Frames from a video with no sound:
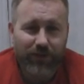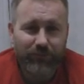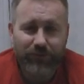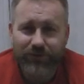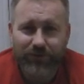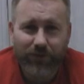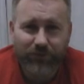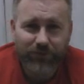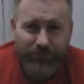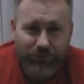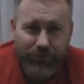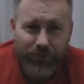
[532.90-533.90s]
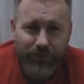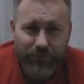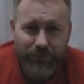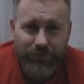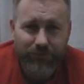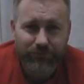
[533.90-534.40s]
Meantime,
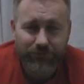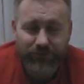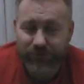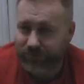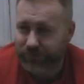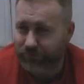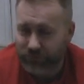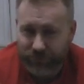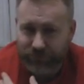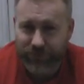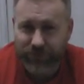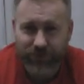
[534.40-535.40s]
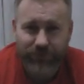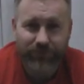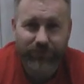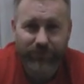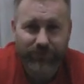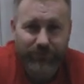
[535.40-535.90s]
subscribe, see some more of the
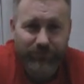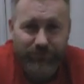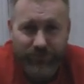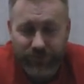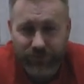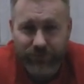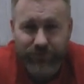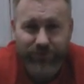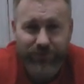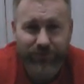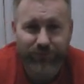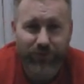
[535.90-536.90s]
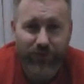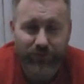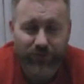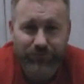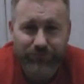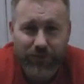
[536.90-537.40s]
videos. There's 365
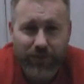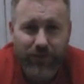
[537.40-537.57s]
of them.